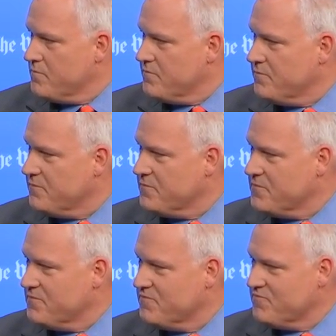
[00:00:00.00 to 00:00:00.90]

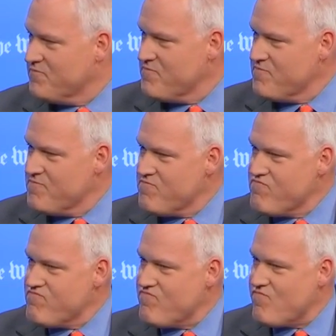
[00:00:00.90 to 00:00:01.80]

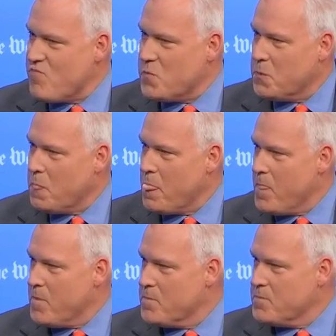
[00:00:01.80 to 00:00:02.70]

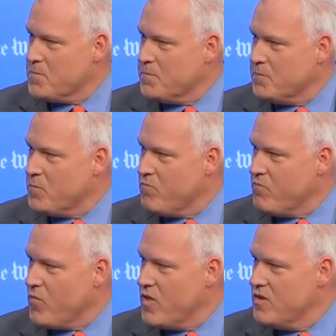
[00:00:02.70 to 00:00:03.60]

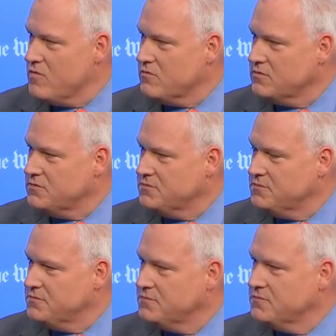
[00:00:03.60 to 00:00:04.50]

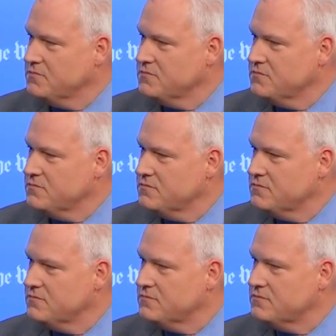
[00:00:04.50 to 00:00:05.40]

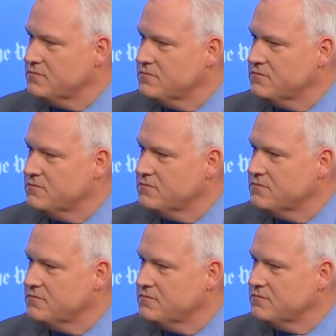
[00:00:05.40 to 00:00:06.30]

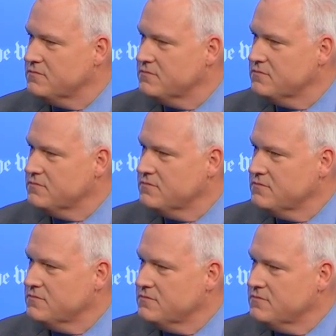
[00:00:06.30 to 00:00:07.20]

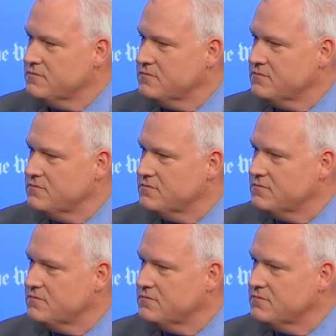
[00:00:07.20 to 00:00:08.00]
No words are spoken by the person on screen.